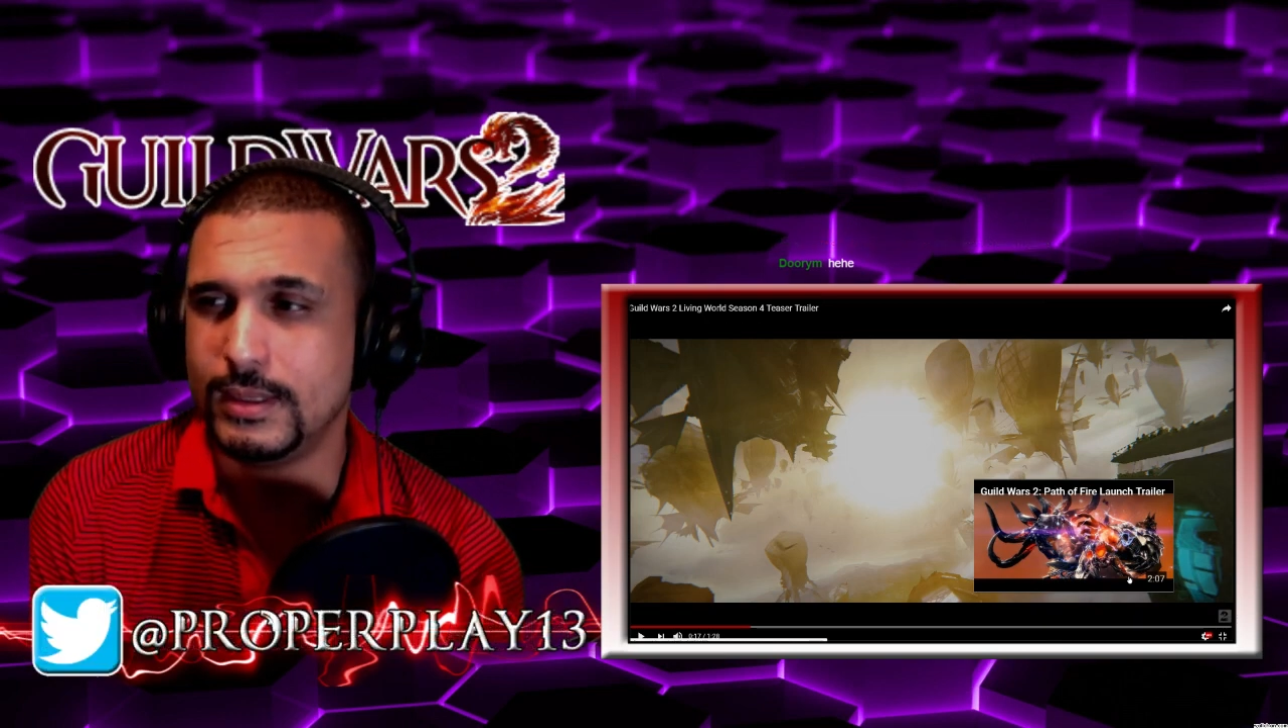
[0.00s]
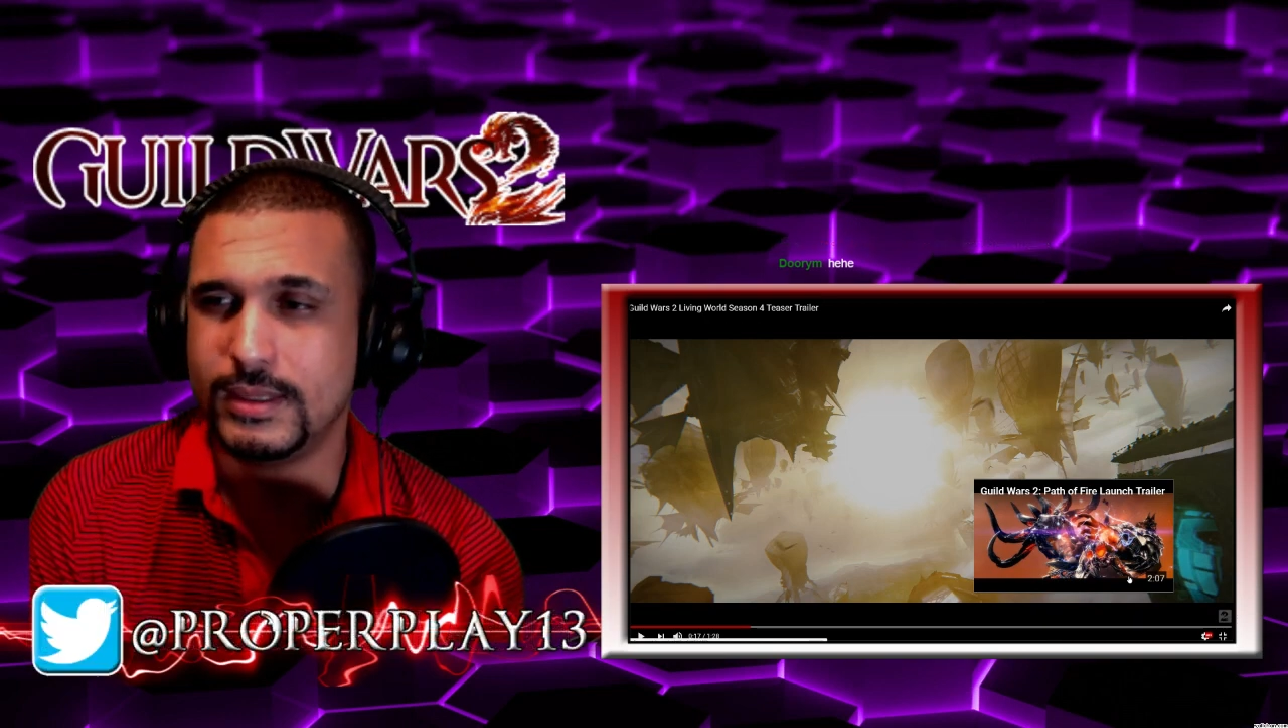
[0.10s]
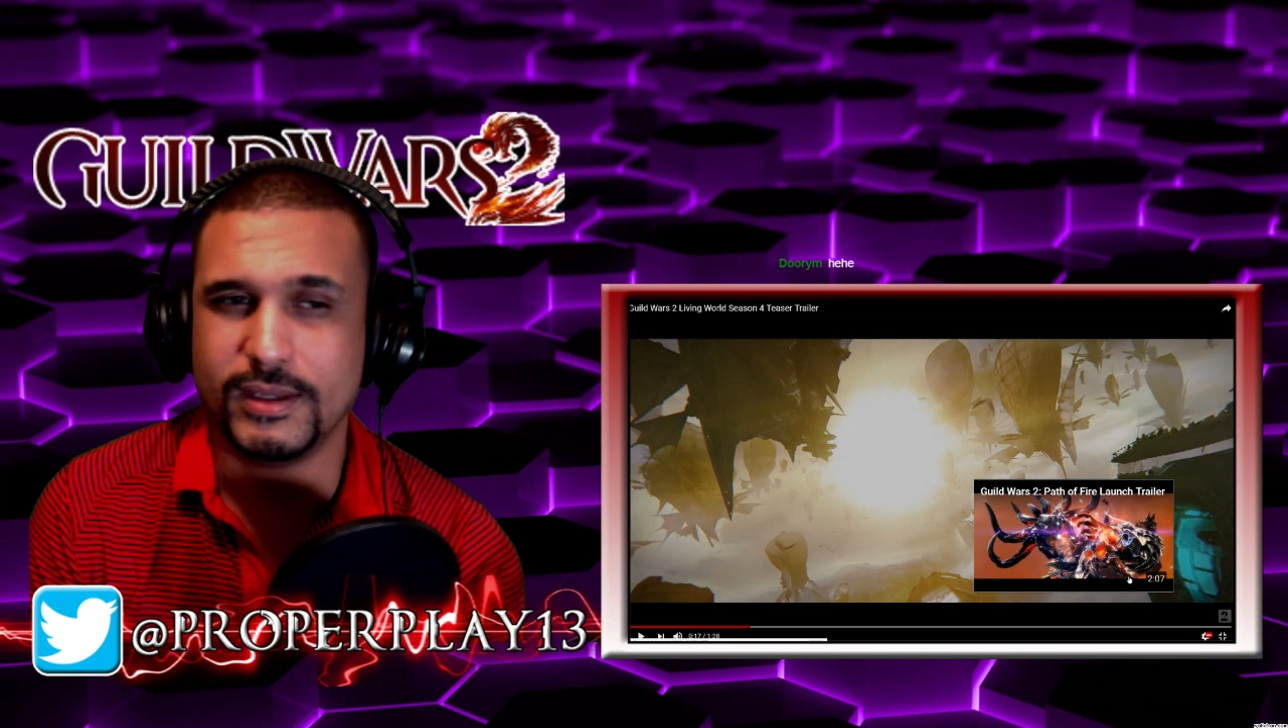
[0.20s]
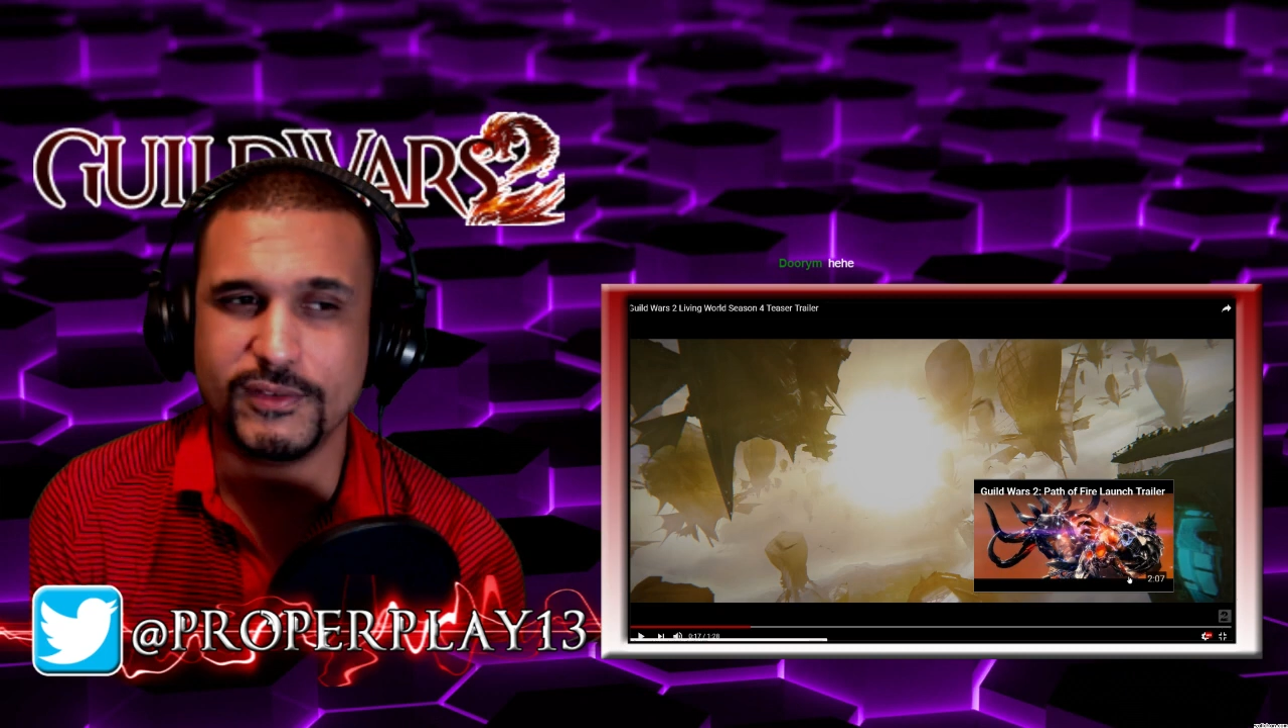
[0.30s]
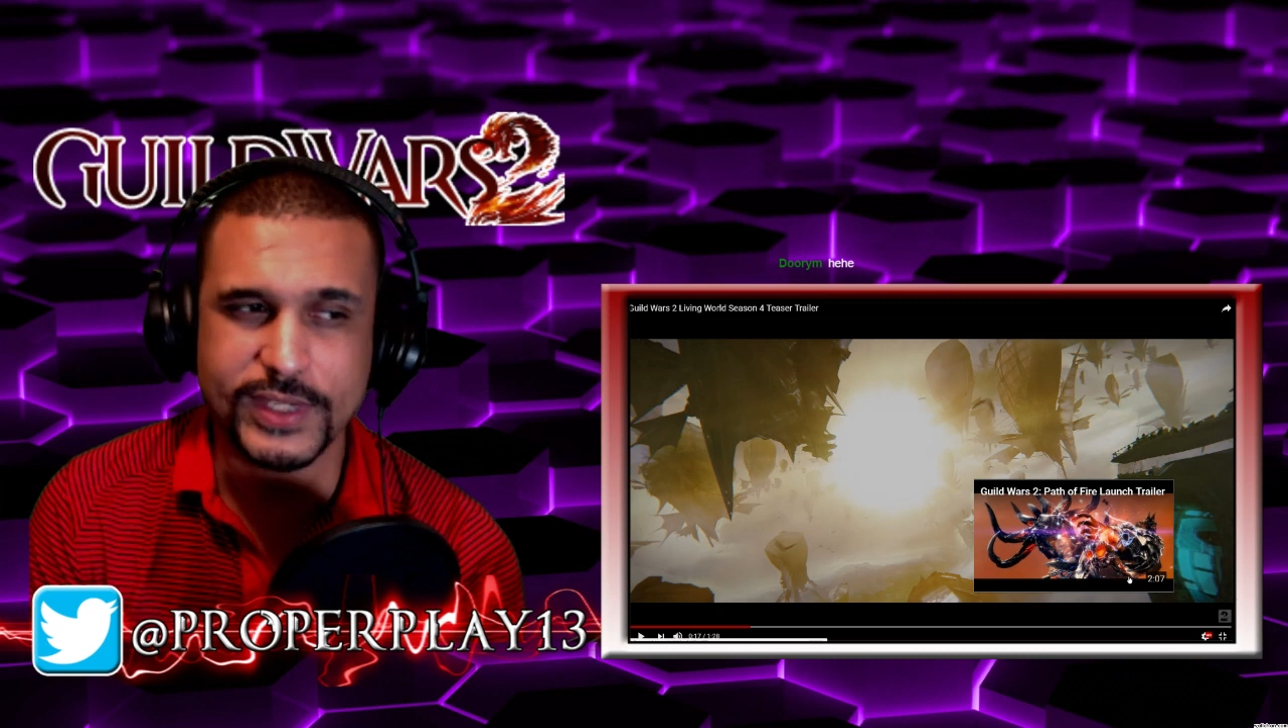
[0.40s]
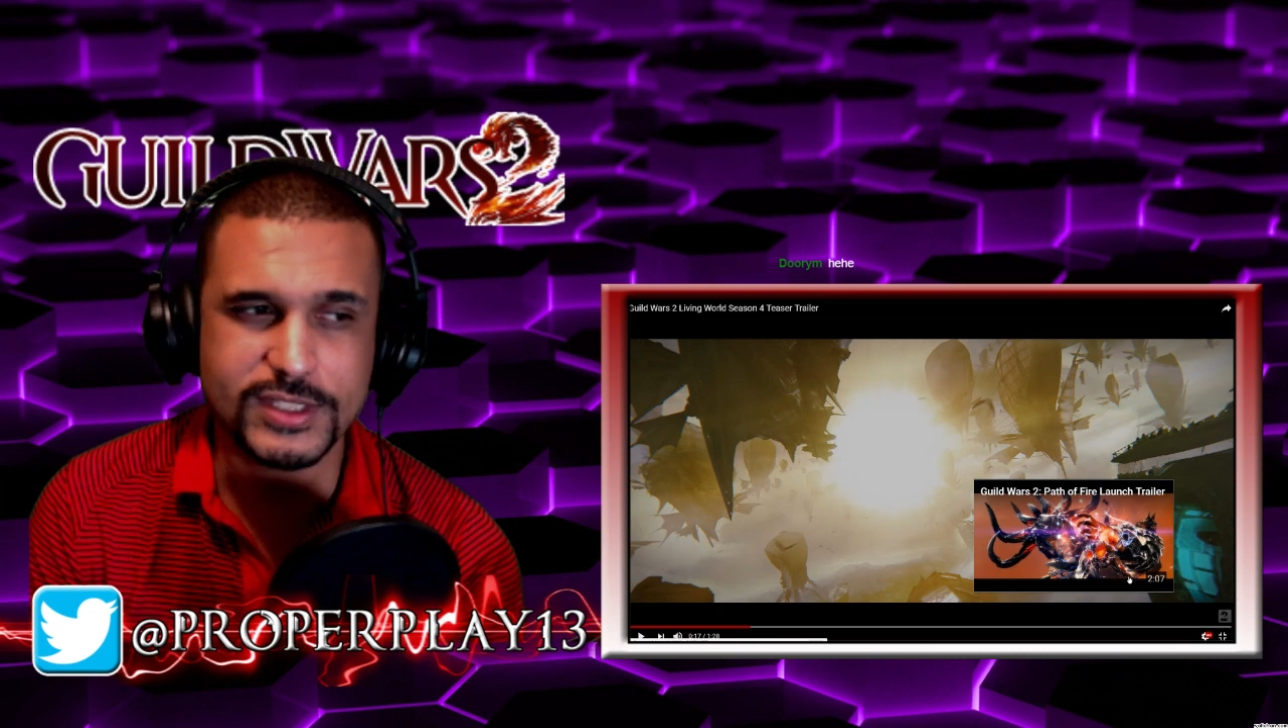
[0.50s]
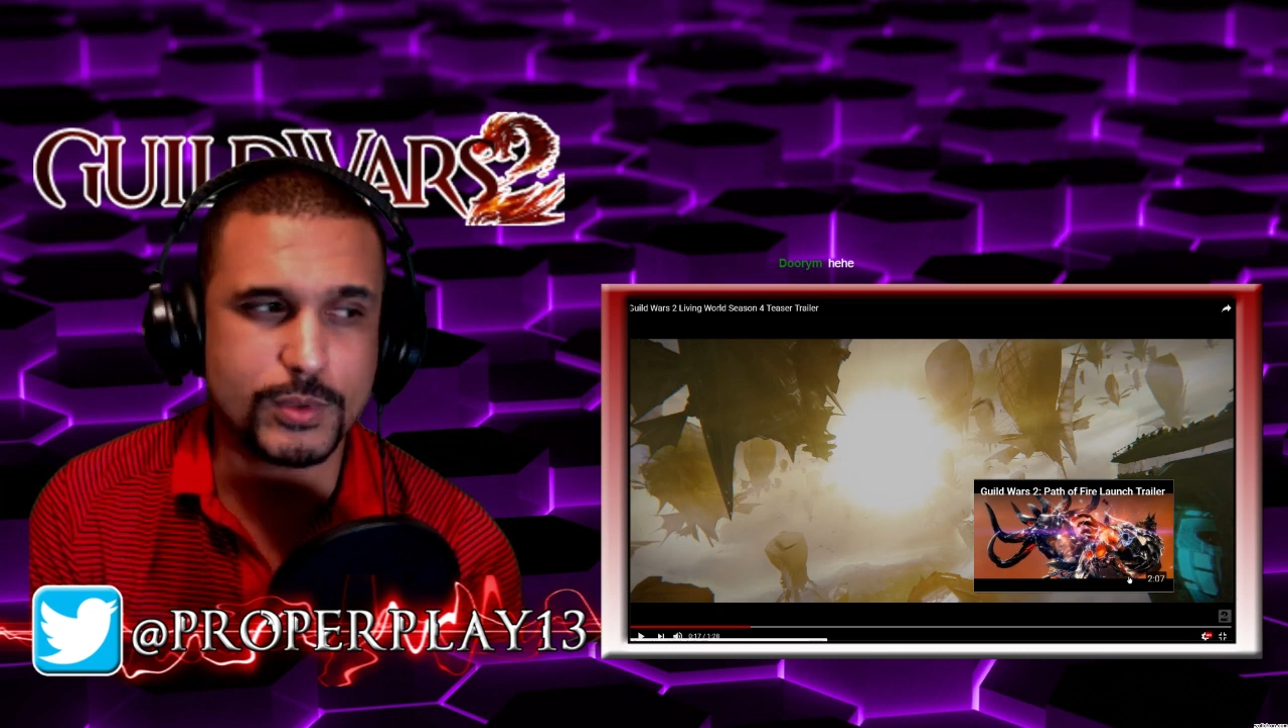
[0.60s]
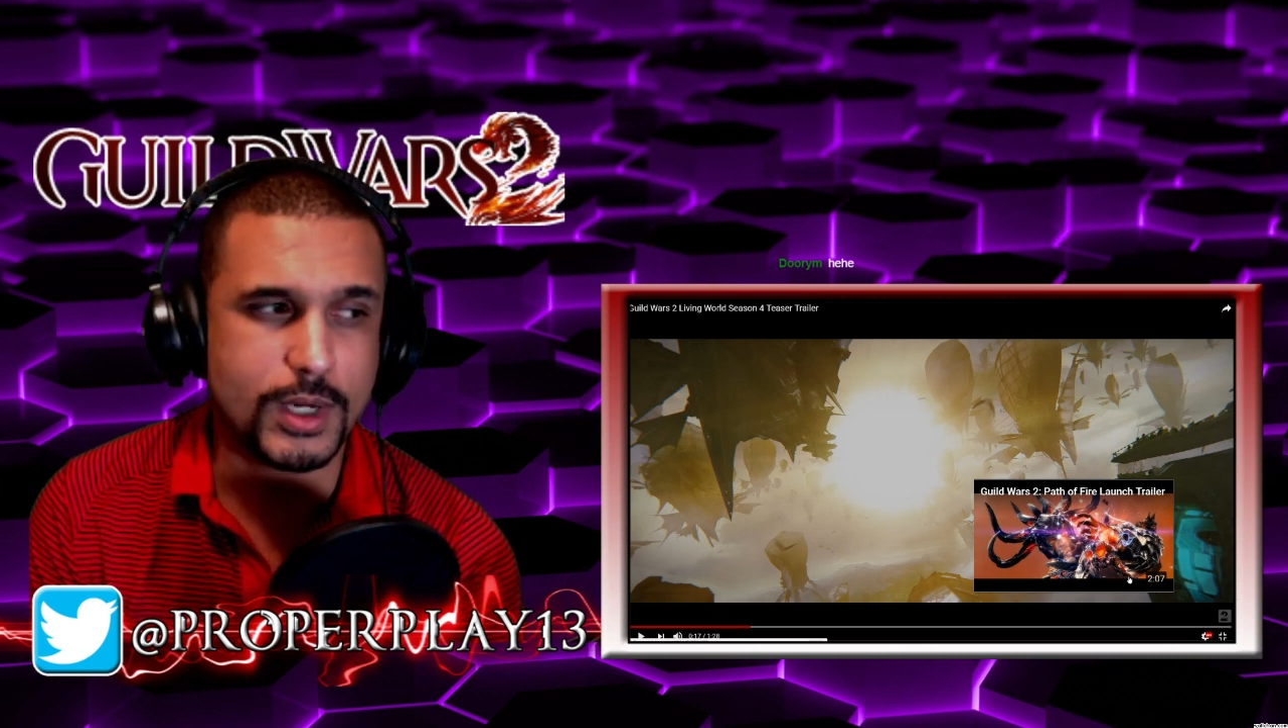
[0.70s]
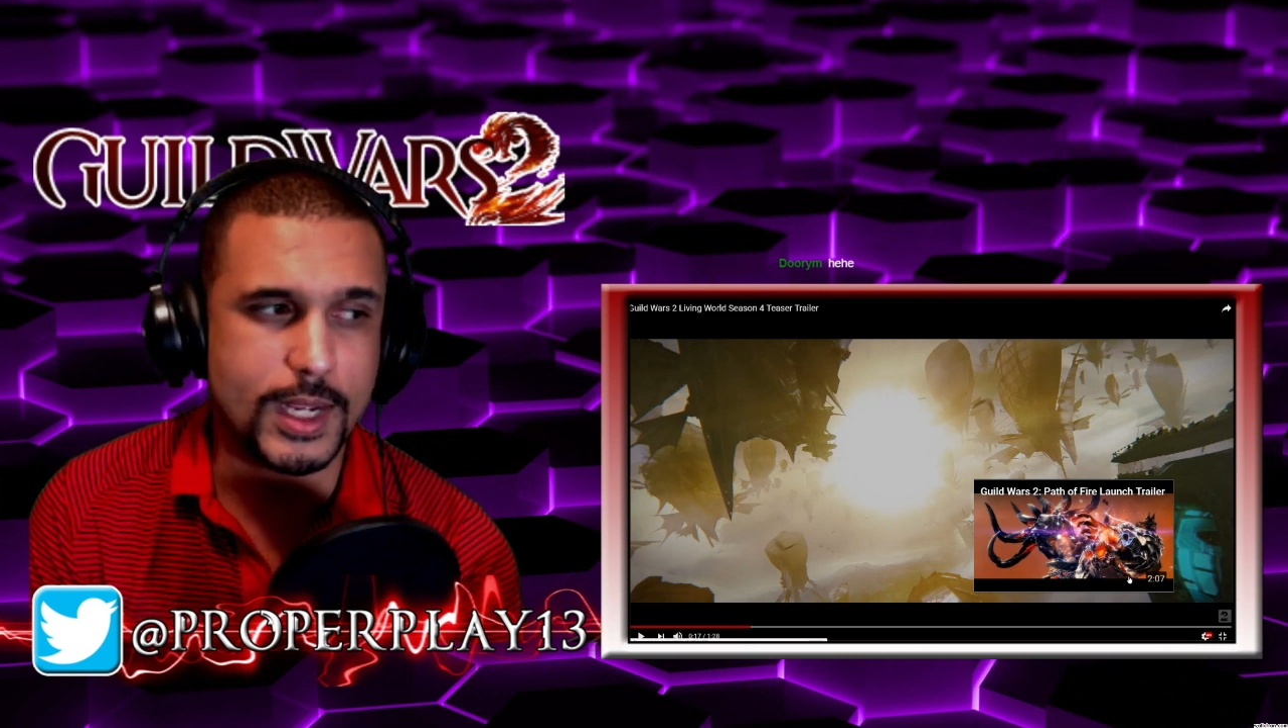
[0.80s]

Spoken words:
The events were